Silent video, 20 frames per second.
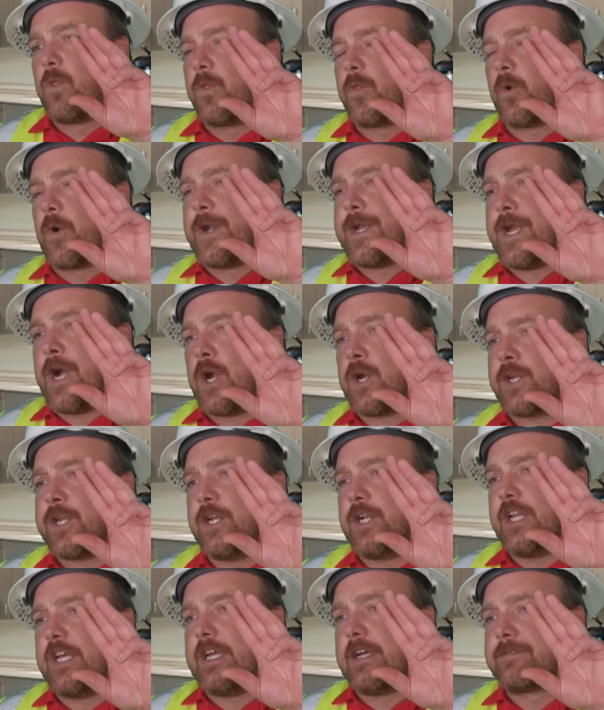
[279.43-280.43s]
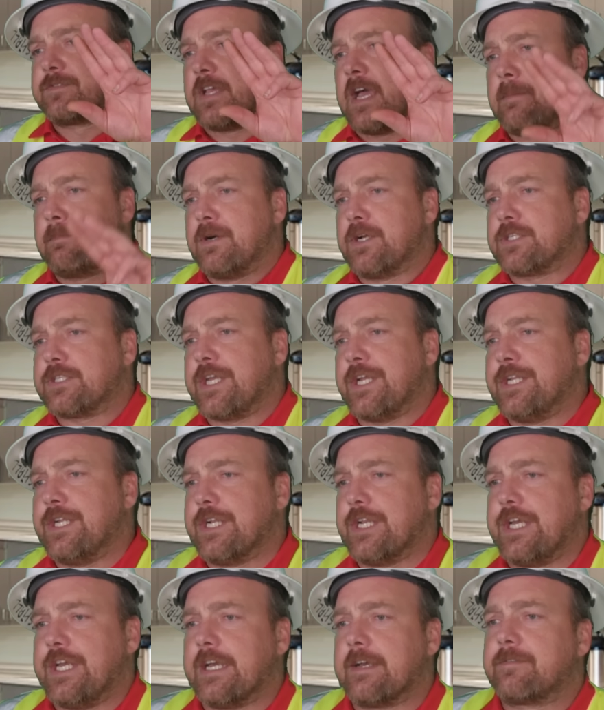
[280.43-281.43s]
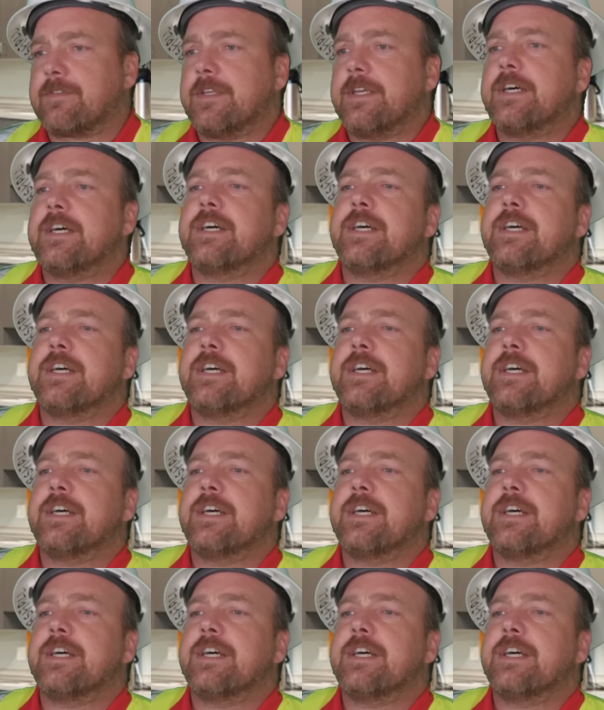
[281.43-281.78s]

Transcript: 3 Herky Lifts, how much can you lift?